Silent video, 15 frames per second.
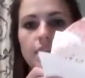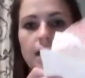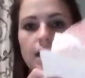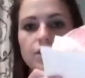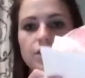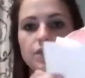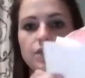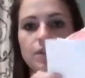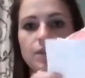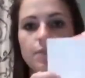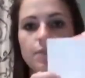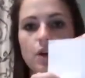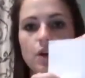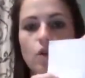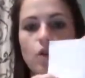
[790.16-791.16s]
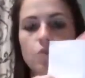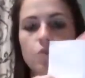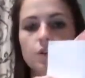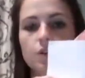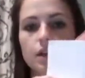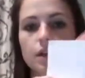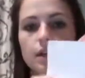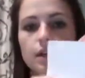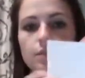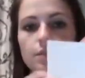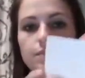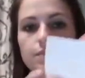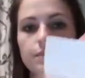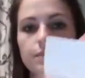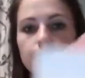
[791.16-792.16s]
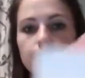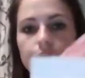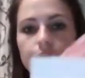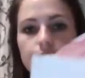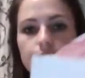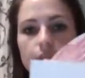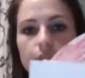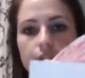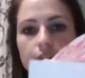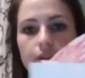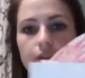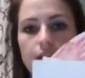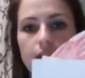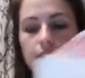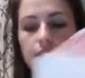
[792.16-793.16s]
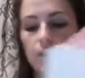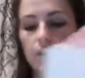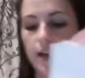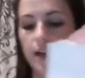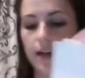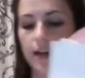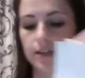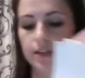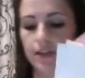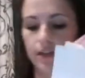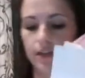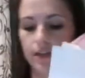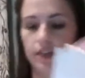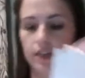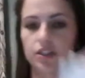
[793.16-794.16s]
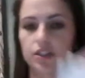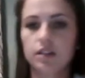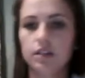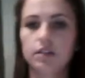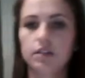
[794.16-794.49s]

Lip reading: of just flip the whole book up and write the volcano definition,